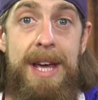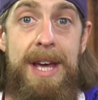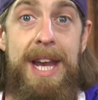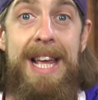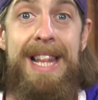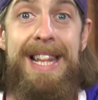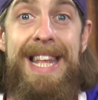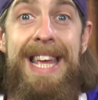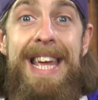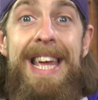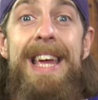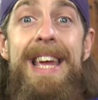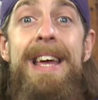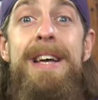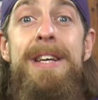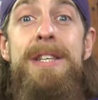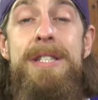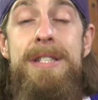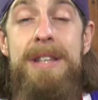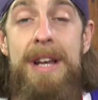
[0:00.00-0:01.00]
And I
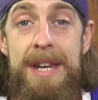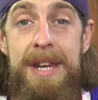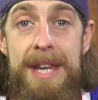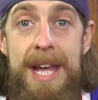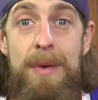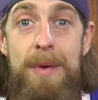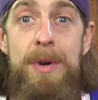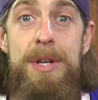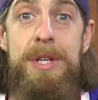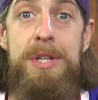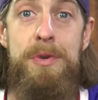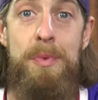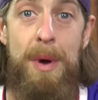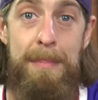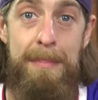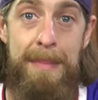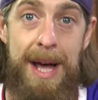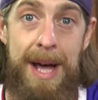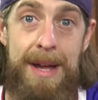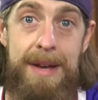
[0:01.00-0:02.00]
think Sunday was a
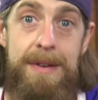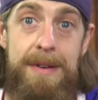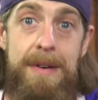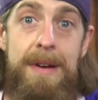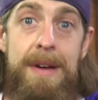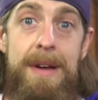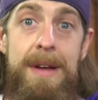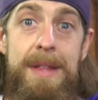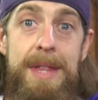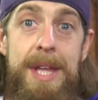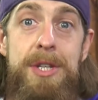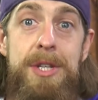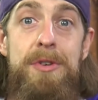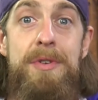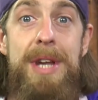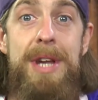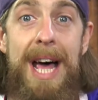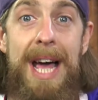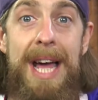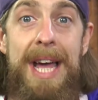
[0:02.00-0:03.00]
reminder that
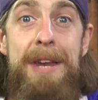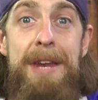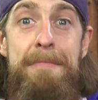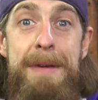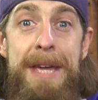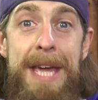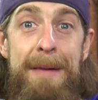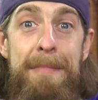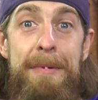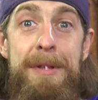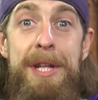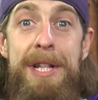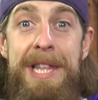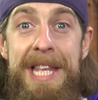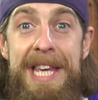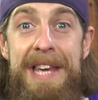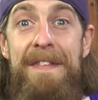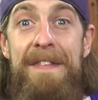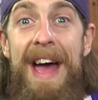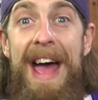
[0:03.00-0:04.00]
you're not going to be able to
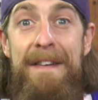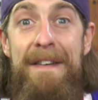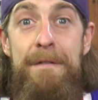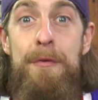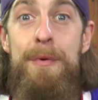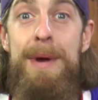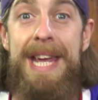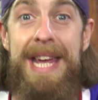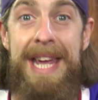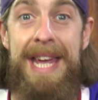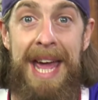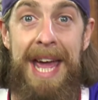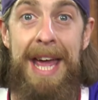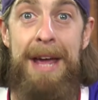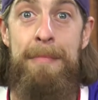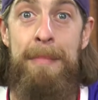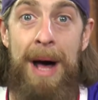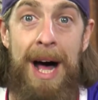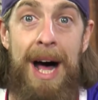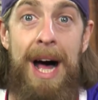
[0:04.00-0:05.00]
live every
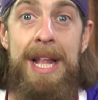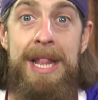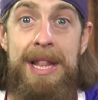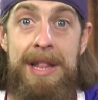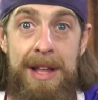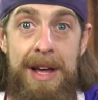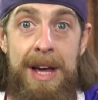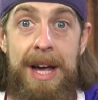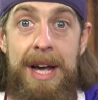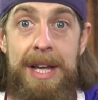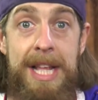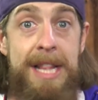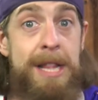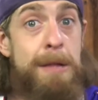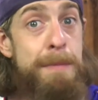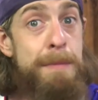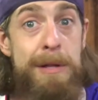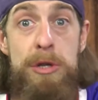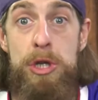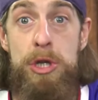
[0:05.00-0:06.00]
game on luck. That
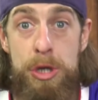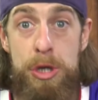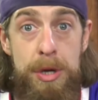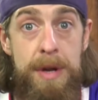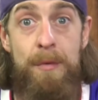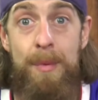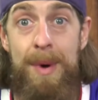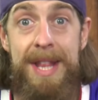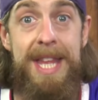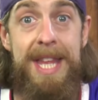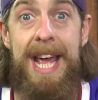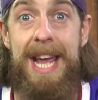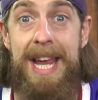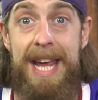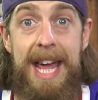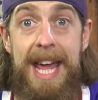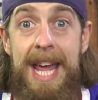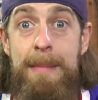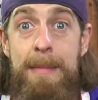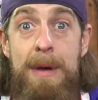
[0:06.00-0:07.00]
the Bills should have won
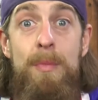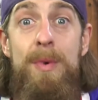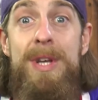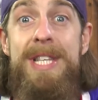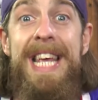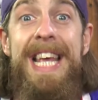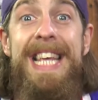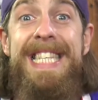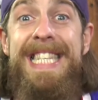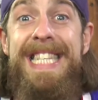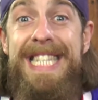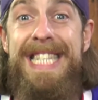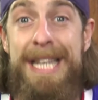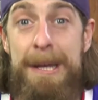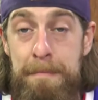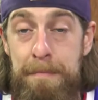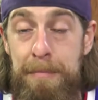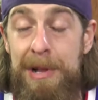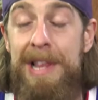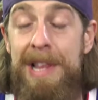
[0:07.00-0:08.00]
that game. It was a
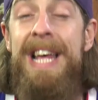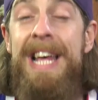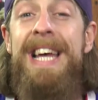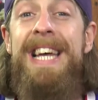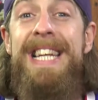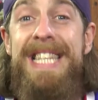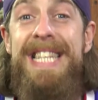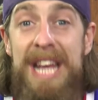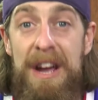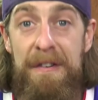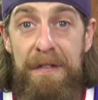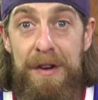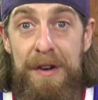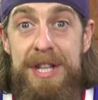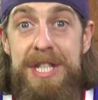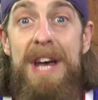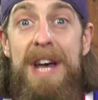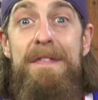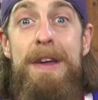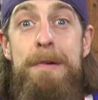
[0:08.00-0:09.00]
simple
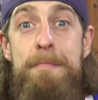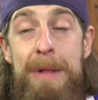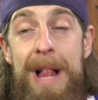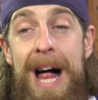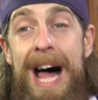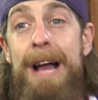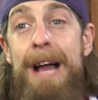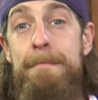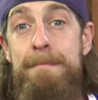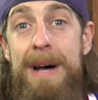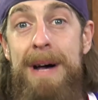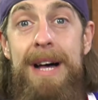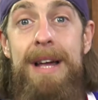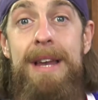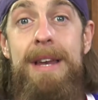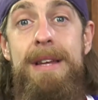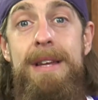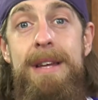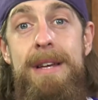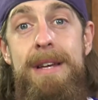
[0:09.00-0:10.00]
difference of a block
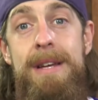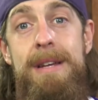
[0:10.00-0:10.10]
punt.